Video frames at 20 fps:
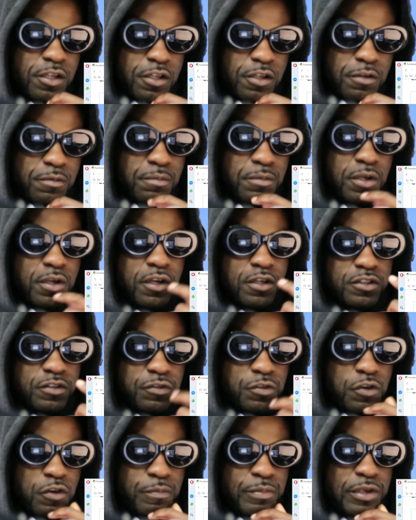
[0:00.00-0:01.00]
because of
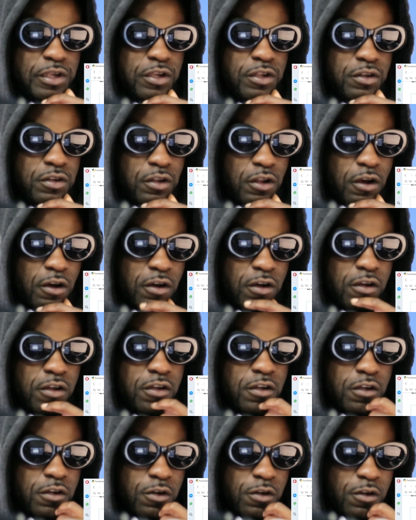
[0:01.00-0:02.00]
European law
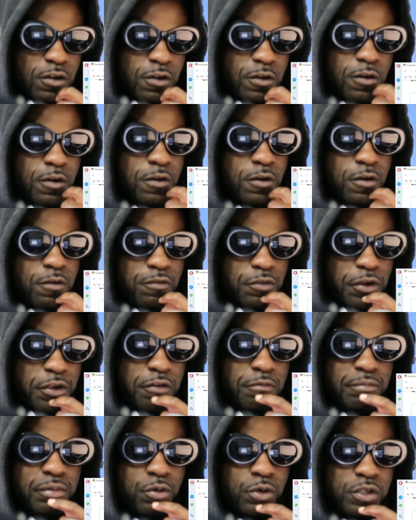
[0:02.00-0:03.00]
for
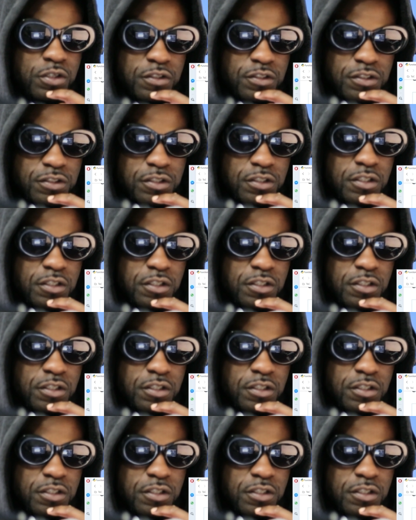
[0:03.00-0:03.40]
imports,